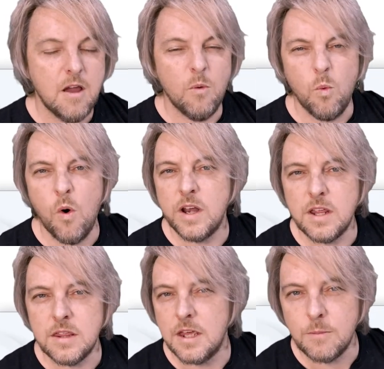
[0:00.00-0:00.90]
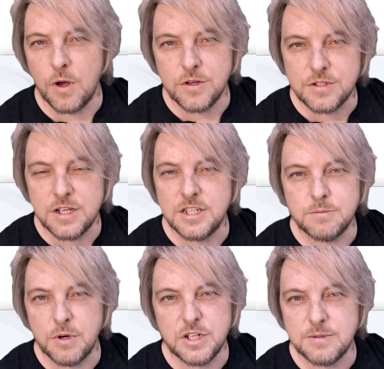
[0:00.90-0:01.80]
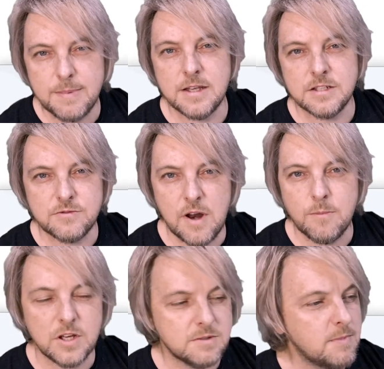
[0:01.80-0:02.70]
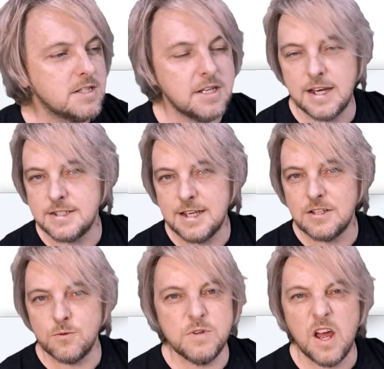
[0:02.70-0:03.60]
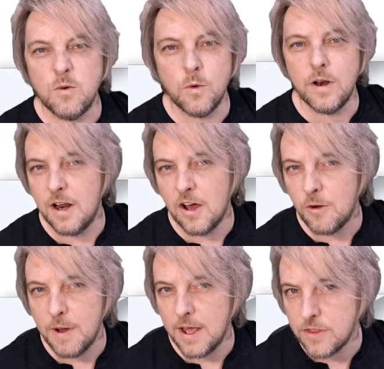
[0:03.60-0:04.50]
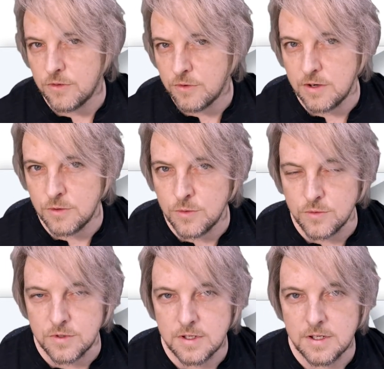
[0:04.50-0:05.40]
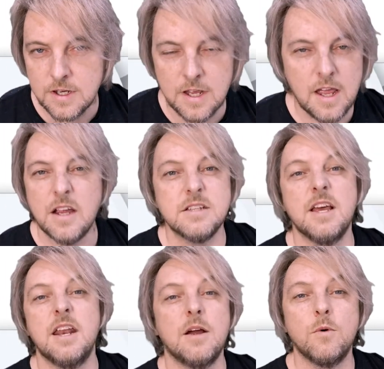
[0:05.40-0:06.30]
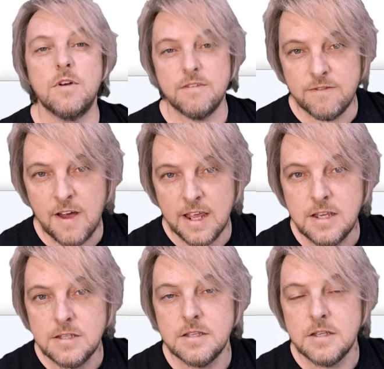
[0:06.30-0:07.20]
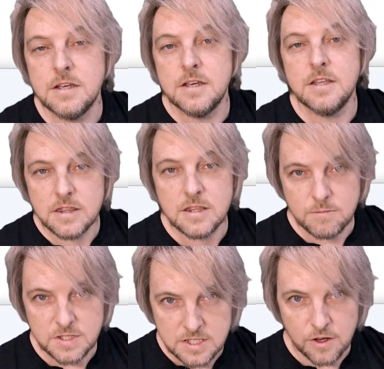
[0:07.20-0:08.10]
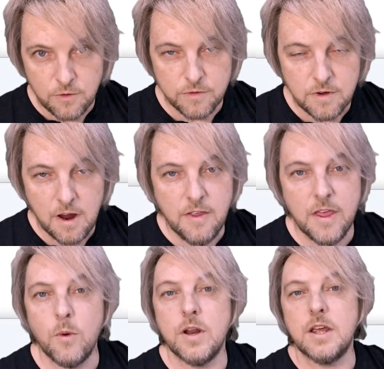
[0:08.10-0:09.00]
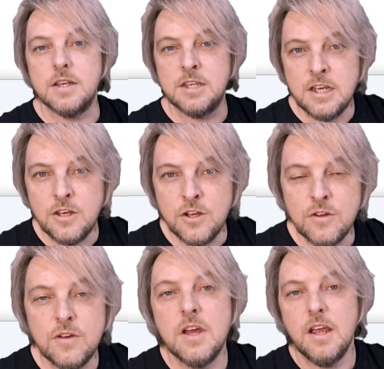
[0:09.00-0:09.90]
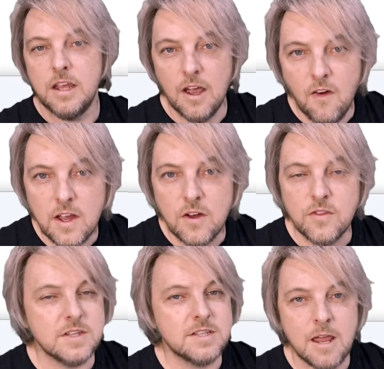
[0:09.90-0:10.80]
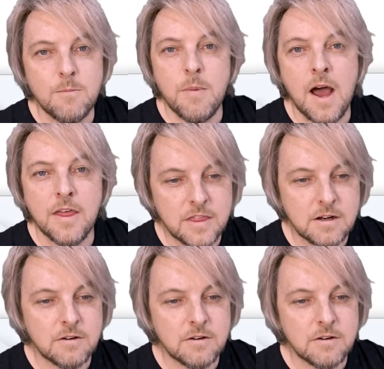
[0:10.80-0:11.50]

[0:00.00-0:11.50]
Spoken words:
Why do you think most teachers, preachers, pastors, rabbis, messianics, Nazarene don't want to know about the 3 rules? Because they don't want to face themselves. They want to continue going on the same path they're